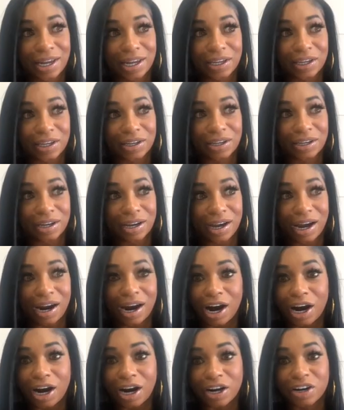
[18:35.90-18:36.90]
like
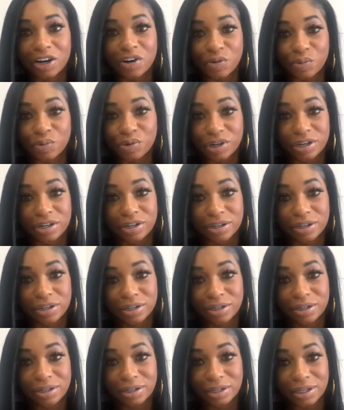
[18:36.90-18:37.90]
our career
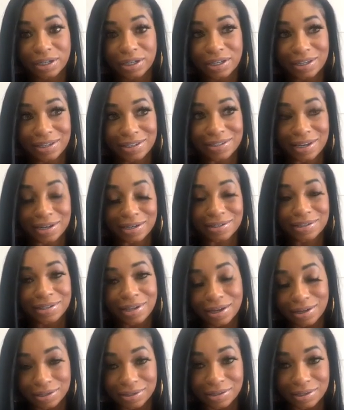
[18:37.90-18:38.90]
is at a
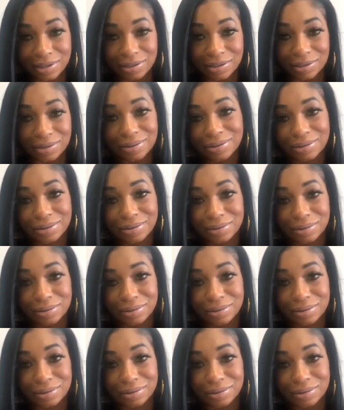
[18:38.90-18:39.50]
standstill.